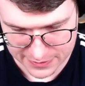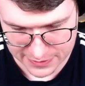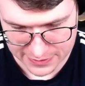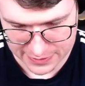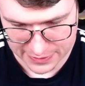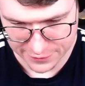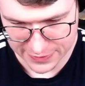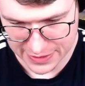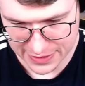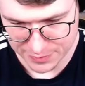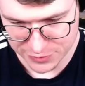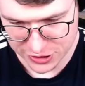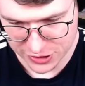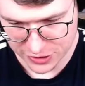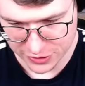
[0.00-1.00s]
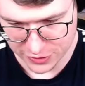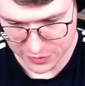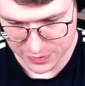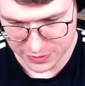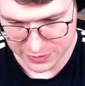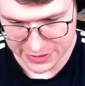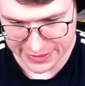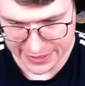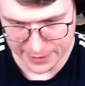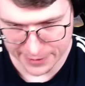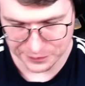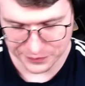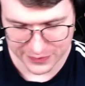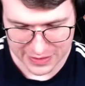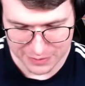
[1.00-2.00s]
I think I'm just gonna go bowler there.
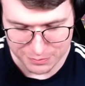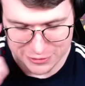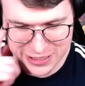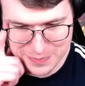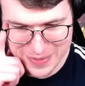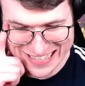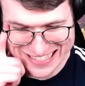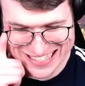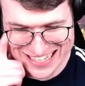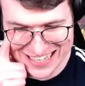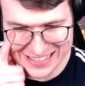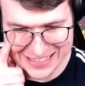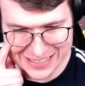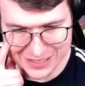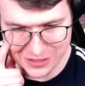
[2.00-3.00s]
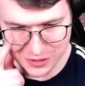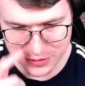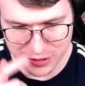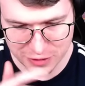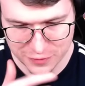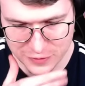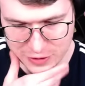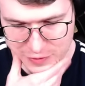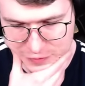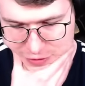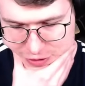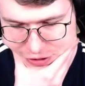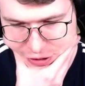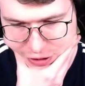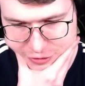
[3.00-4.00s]
Really bad starting hand. Normally, of
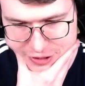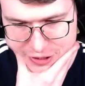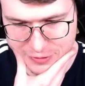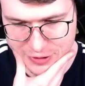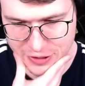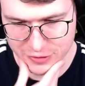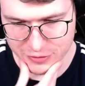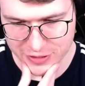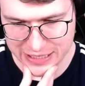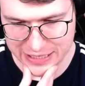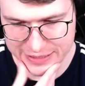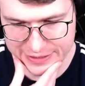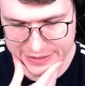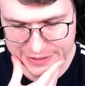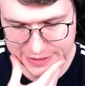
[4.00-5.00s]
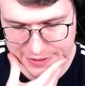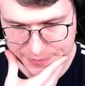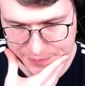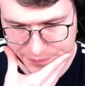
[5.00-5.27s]
course, you always want to go kinda...